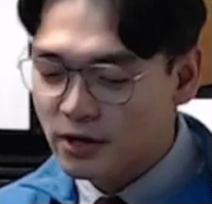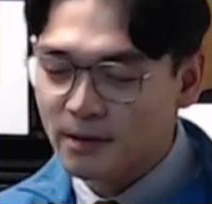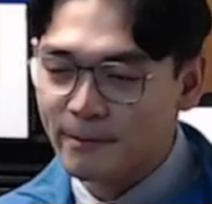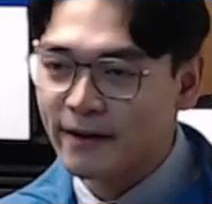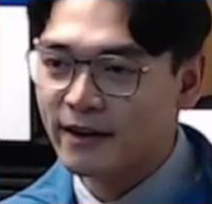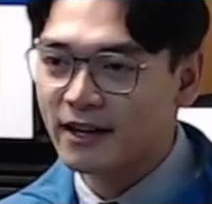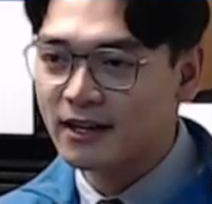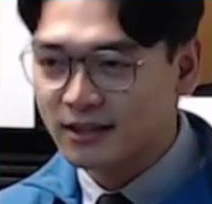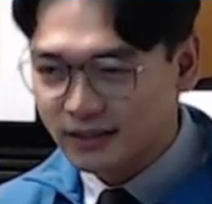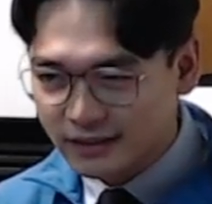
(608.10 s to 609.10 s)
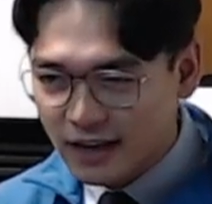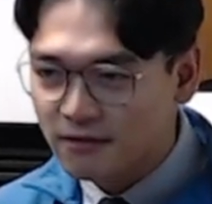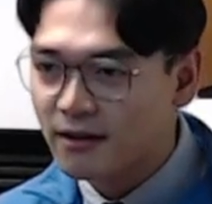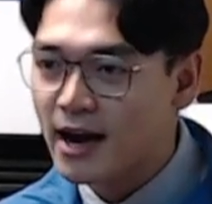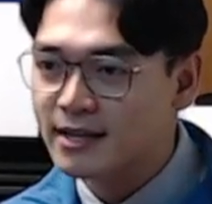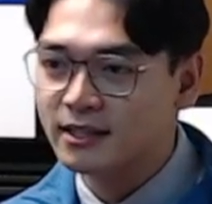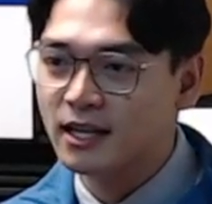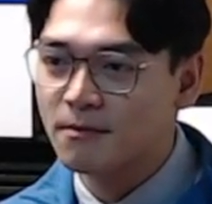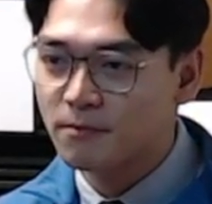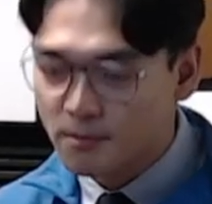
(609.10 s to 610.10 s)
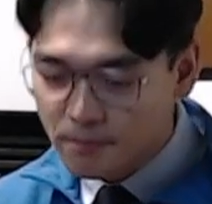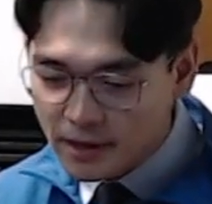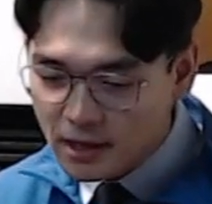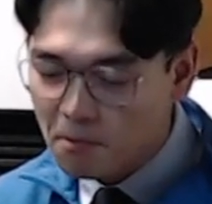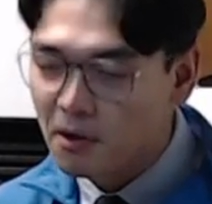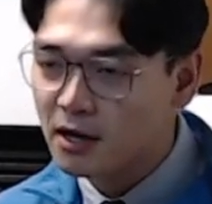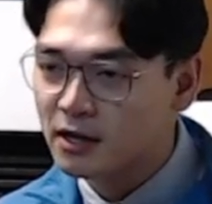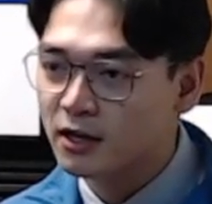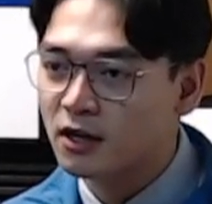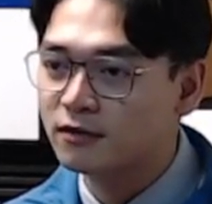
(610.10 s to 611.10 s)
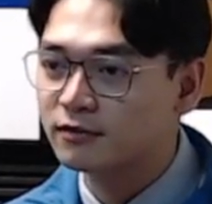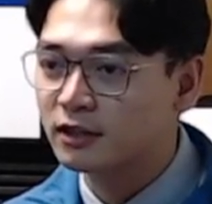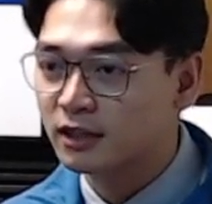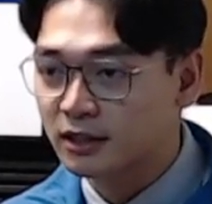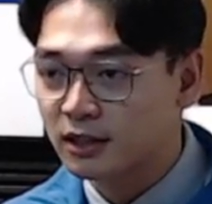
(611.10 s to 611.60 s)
Americans start rising up and be a part of the